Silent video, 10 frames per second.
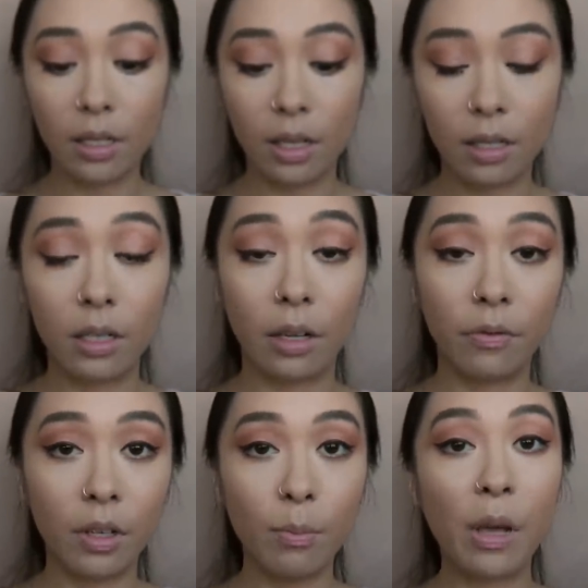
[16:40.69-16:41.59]
These are
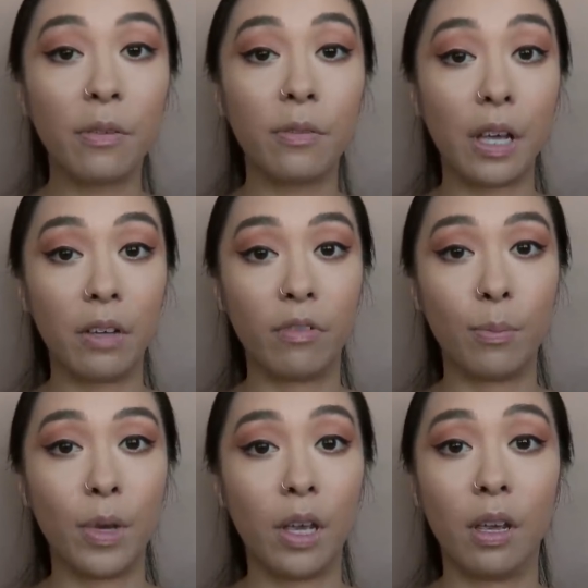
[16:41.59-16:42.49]
definitely my
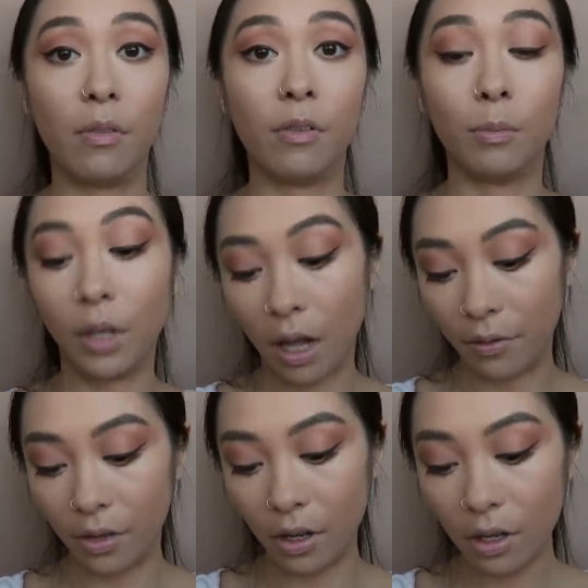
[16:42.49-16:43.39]
favorite pair from
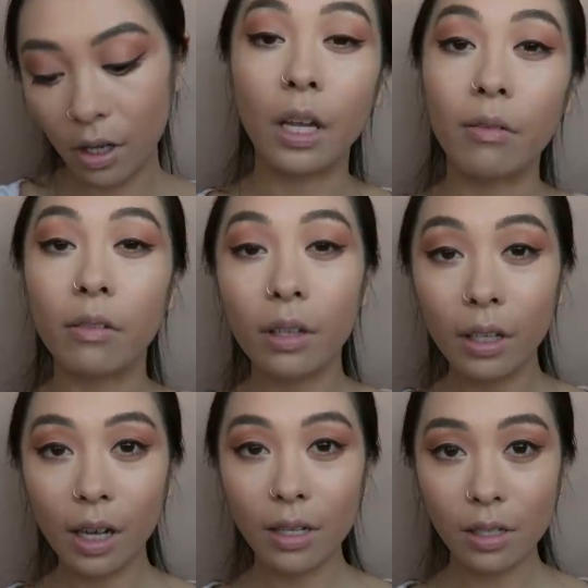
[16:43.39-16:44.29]
Lavio. They're really
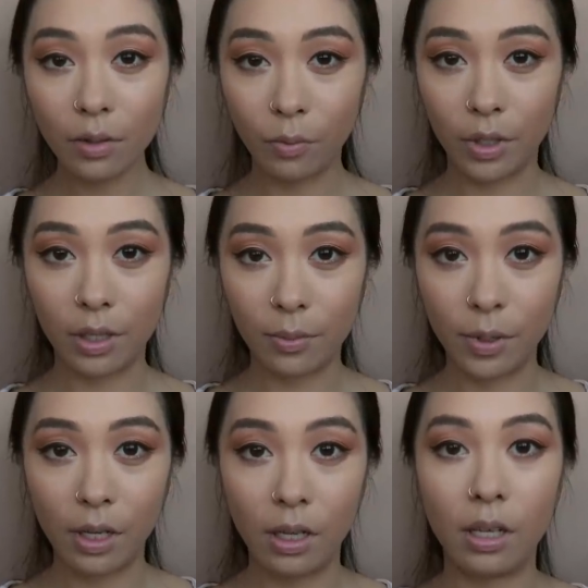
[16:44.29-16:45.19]
nice and
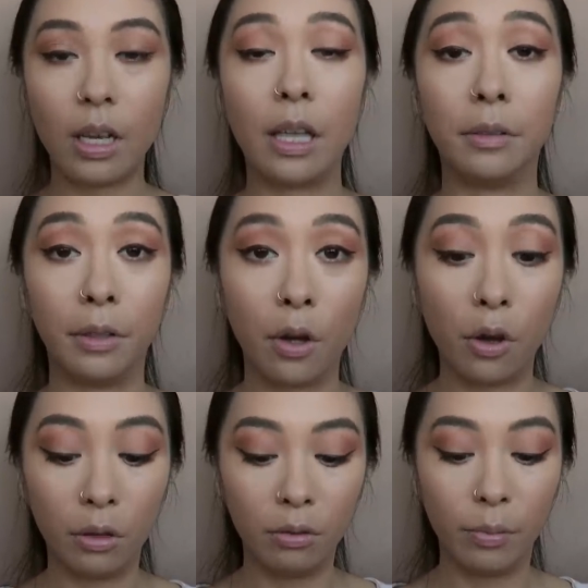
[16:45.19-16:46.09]
wispy and
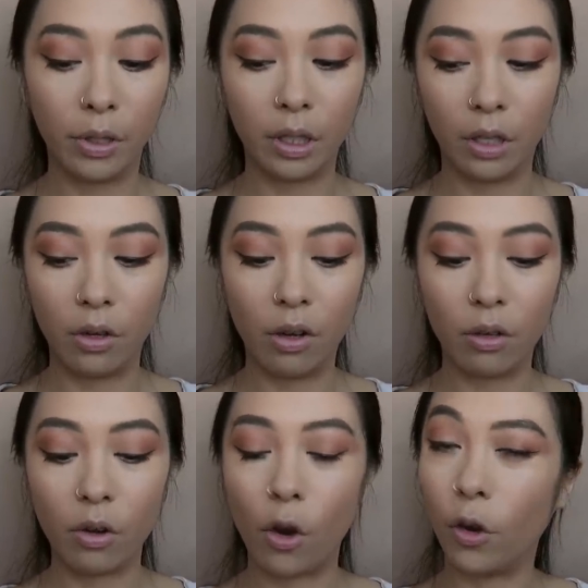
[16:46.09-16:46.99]
long, but they're
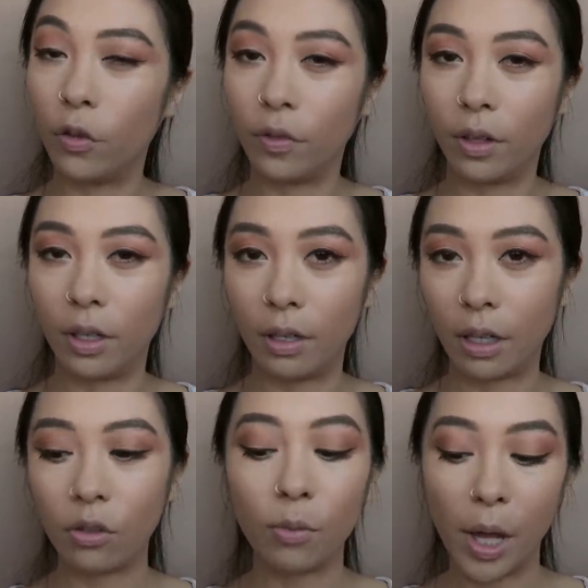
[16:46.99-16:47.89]
not overly
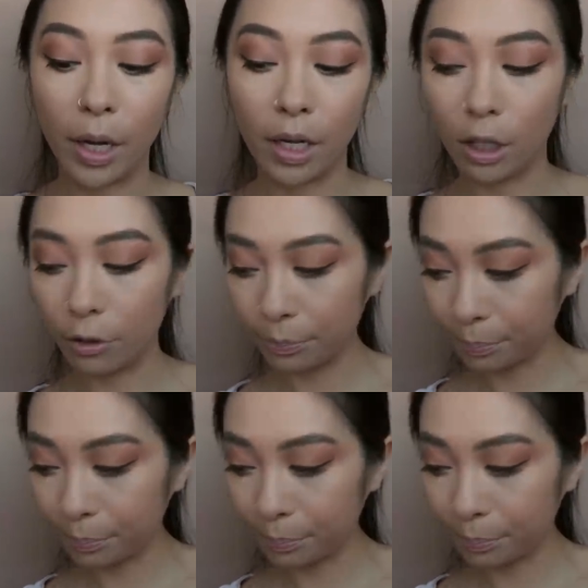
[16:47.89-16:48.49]
like dramatic.